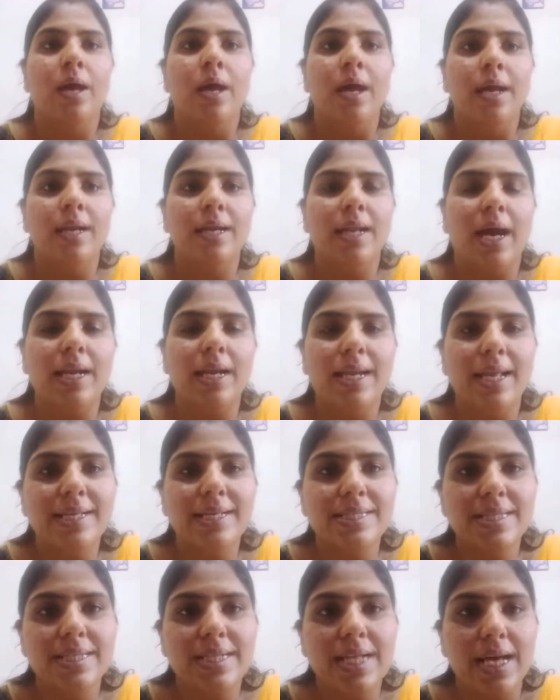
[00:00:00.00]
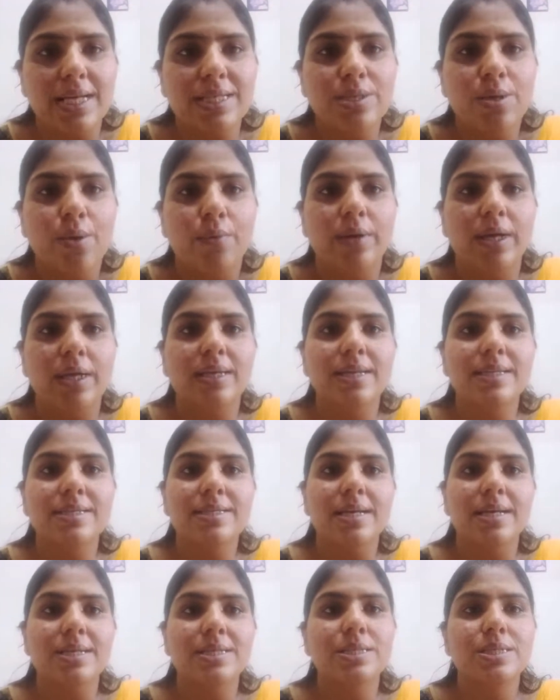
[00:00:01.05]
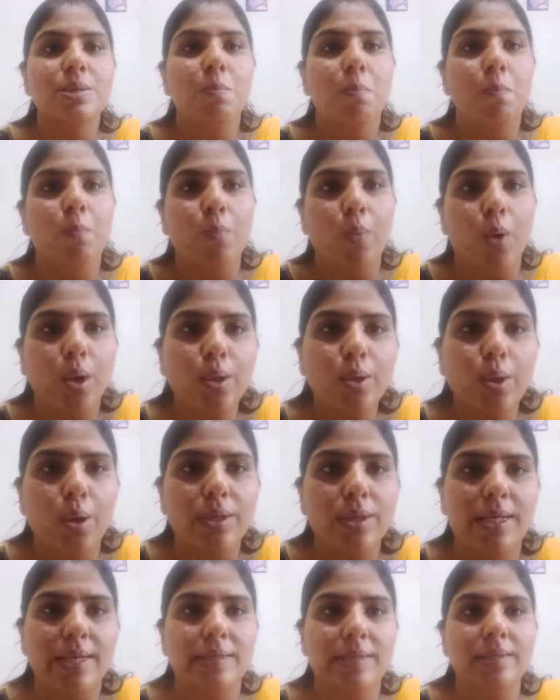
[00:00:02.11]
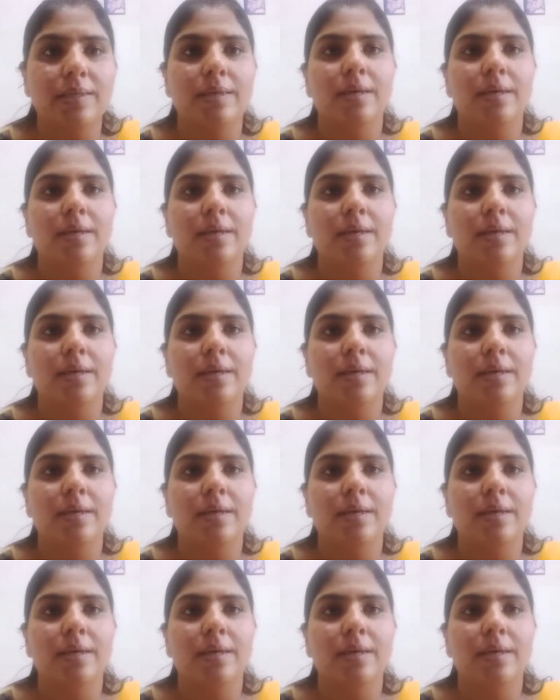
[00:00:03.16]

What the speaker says: In our next class we will discuss more on it,